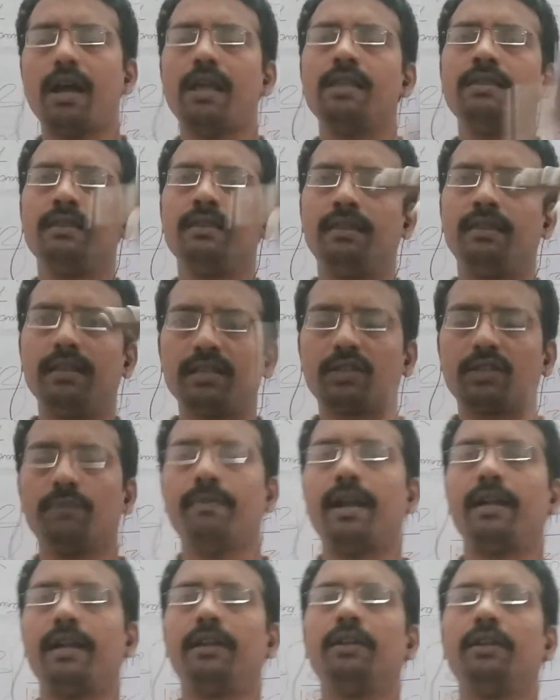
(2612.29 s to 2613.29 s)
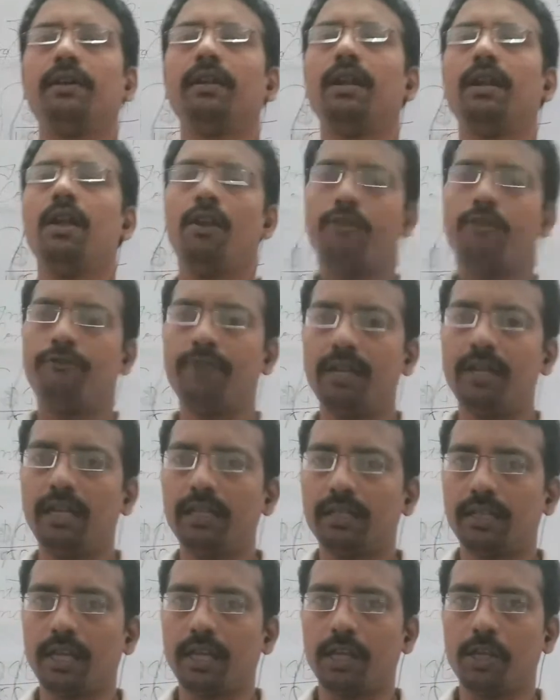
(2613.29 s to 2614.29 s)
in this matter very
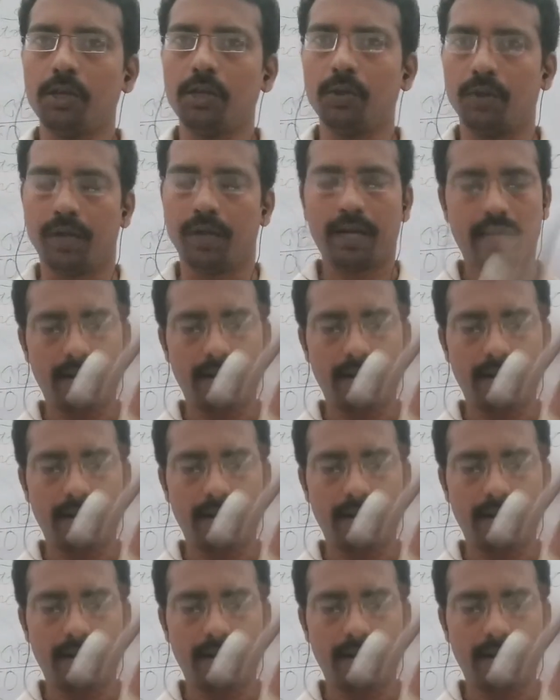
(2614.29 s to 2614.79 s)
secure.